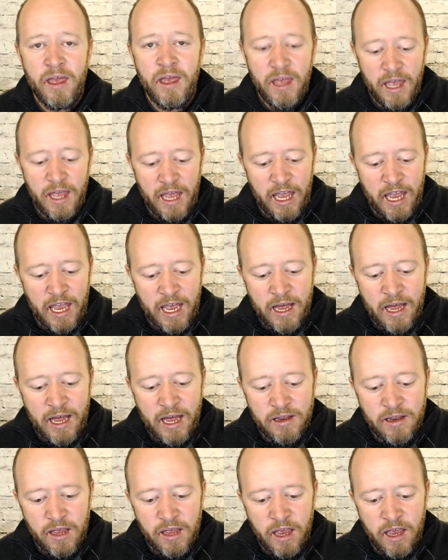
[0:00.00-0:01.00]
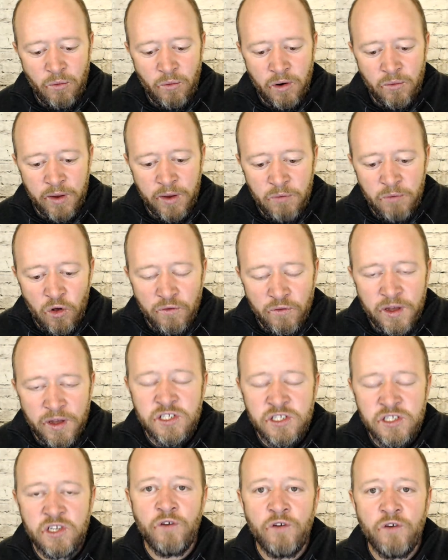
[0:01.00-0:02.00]
And when we move
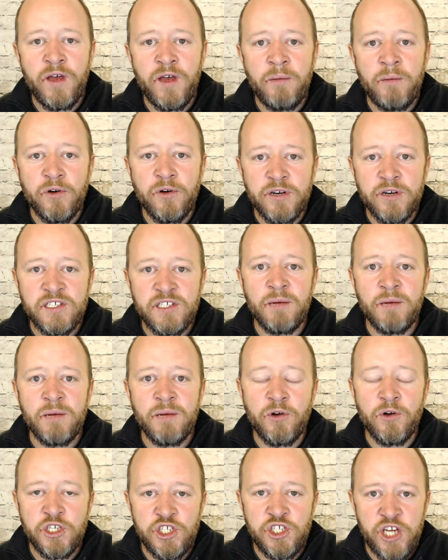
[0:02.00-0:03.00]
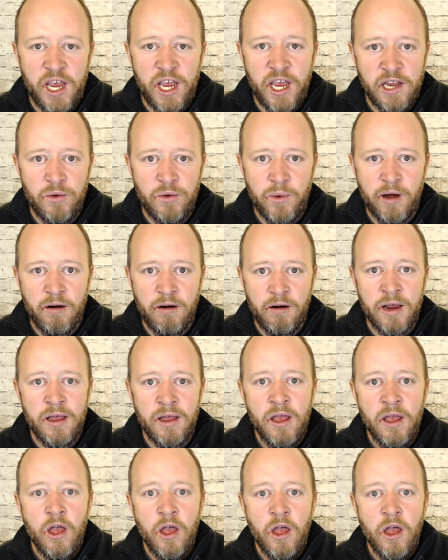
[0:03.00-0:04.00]
into November, December, and January,
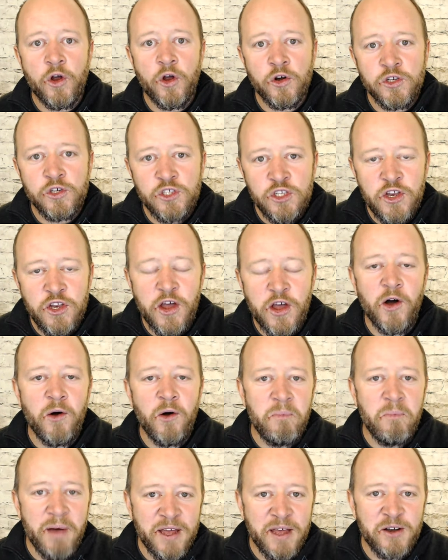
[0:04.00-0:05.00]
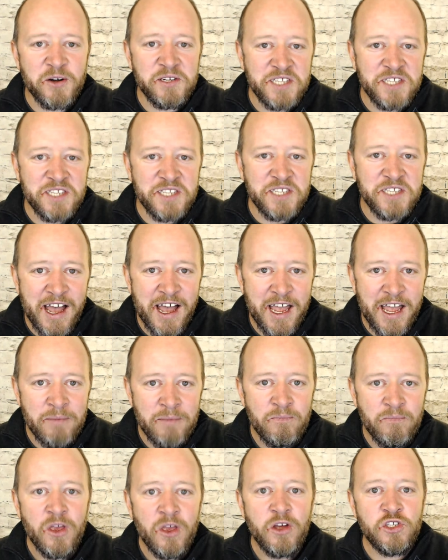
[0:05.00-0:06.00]
there's no better time
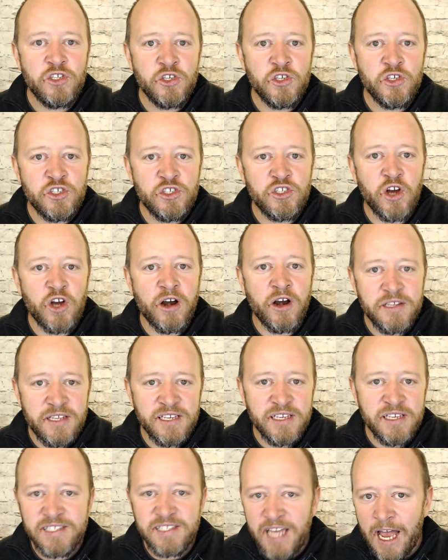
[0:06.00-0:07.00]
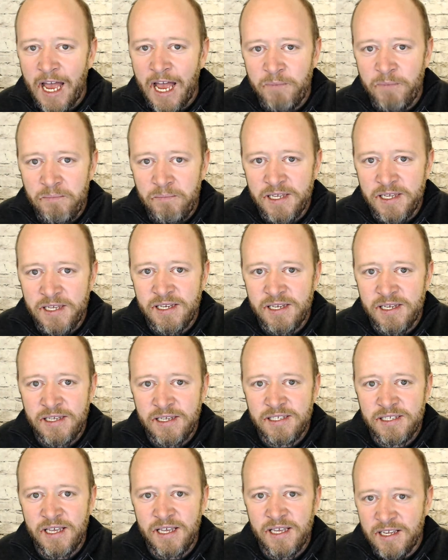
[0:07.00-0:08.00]
to start this type of business
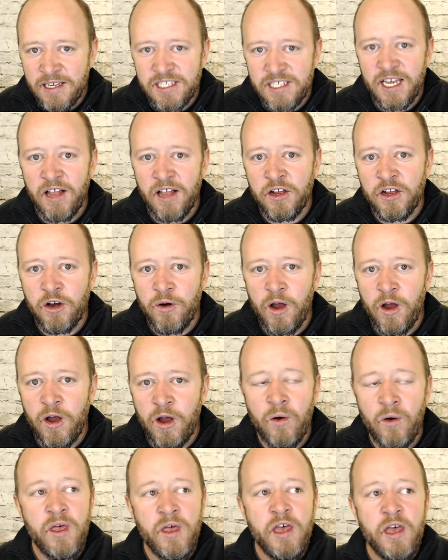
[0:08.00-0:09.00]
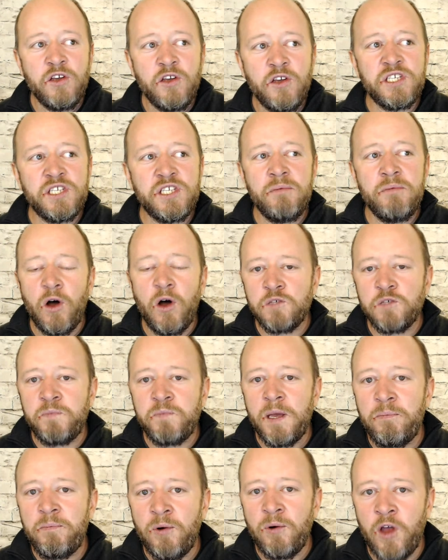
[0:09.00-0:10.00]
and excel and grow. You see, most
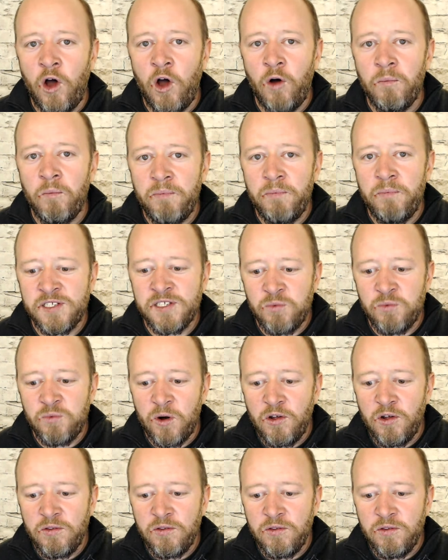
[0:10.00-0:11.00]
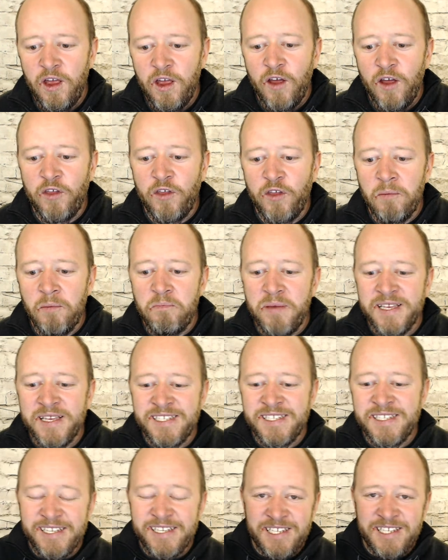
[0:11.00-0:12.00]
people in the home business world, their
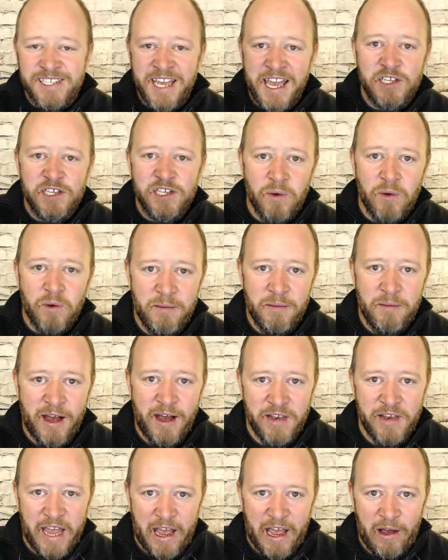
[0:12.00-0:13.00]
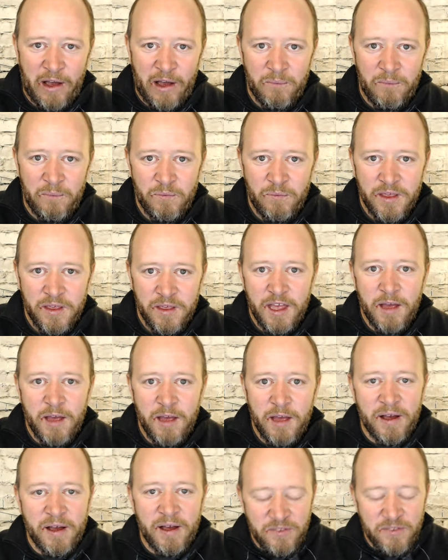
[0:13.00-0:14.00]
business tanks right about now.
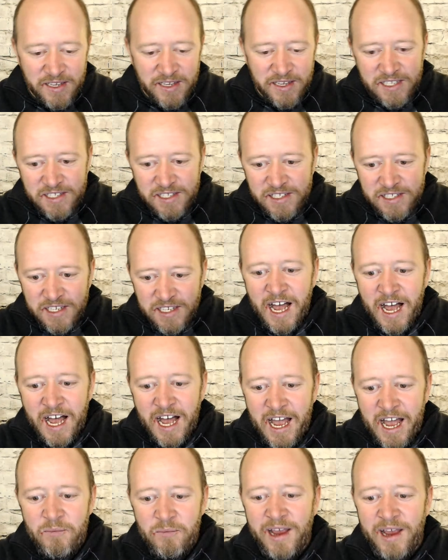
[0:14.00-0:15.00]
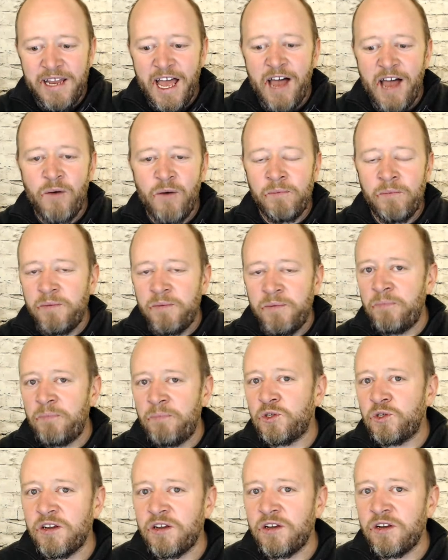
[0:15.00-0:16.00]
But this is the time right now when people
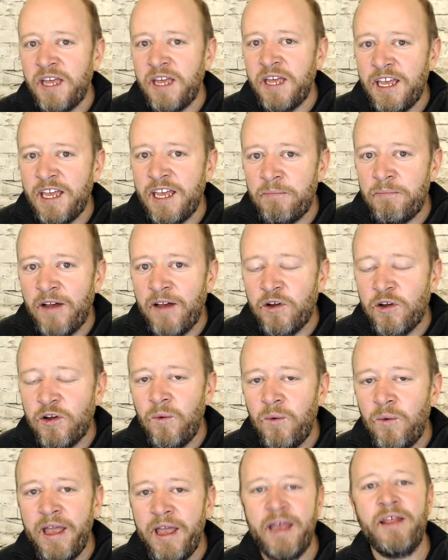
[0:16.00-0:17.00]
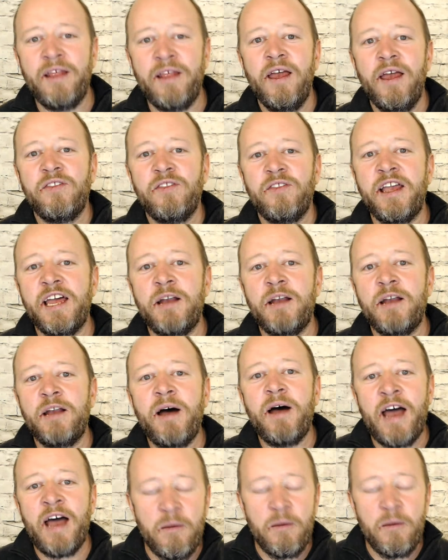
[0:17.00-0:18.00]
start thinking about their weight, thinking about
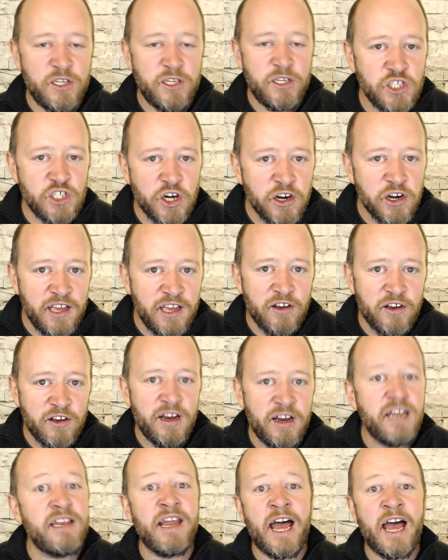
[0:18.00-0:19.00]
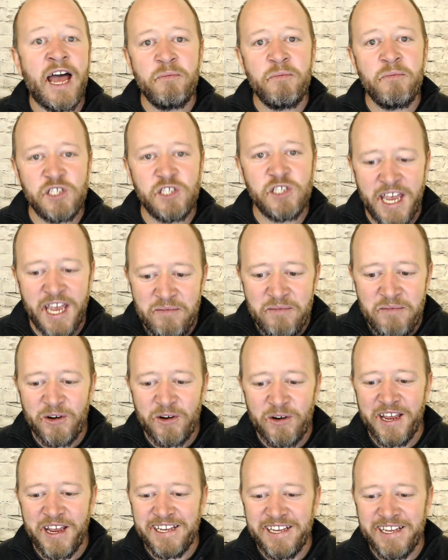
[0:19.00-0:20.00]
how much turkey they're eating, how much ham they're
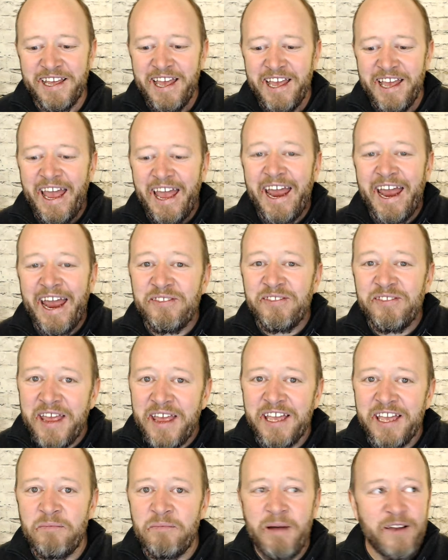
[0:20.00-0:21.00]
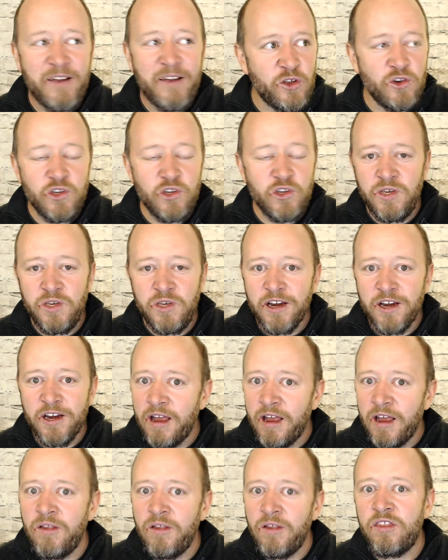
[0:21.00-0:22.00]
eating, and thinking about the new year
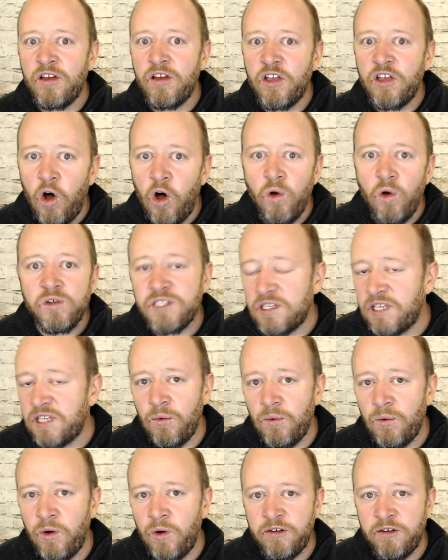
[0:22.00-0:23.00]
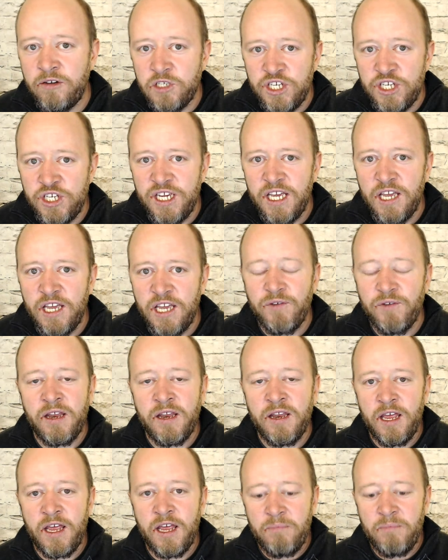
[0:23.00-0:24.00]
and the goals that they want to achieve.
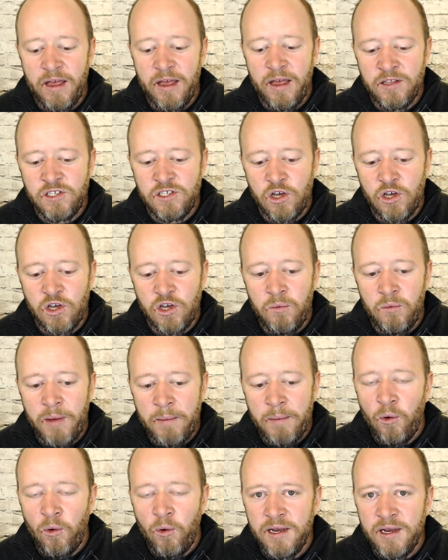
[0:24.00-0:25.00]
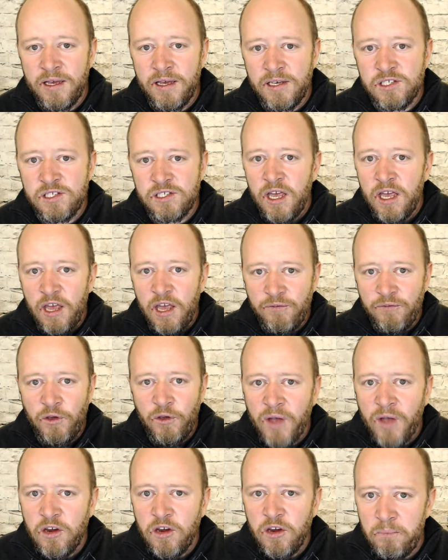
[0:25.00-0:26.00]
And so my point is, if you've
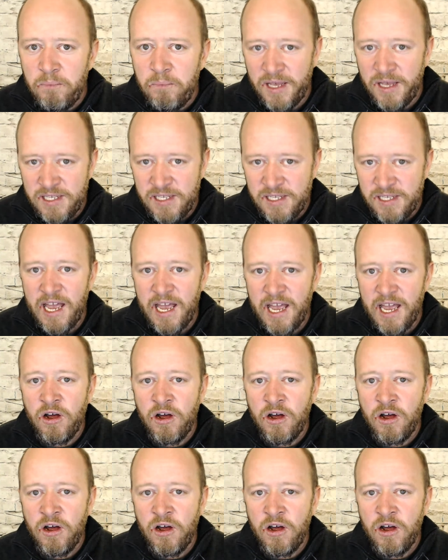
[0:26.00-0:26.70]
got your business hat on